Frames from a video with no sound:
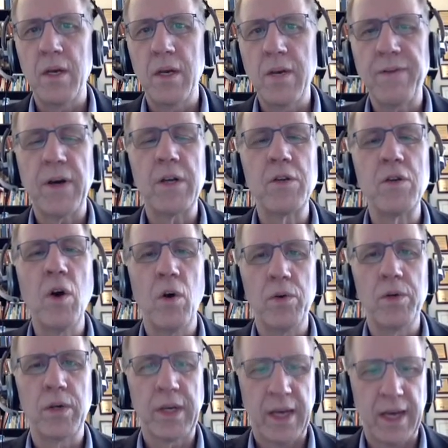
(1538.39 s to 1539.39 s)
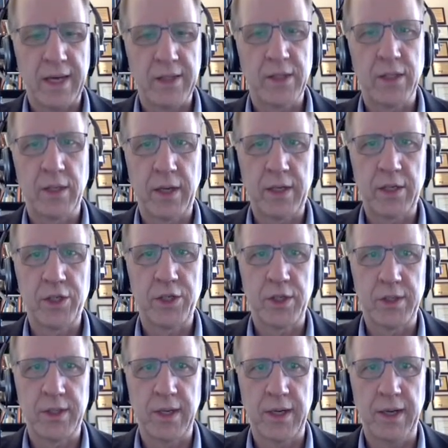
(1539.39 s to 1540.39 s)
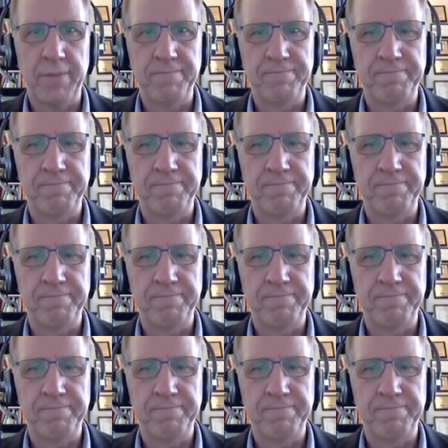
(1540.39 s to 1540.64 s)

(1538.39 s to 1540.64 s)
if I know your cancellation time.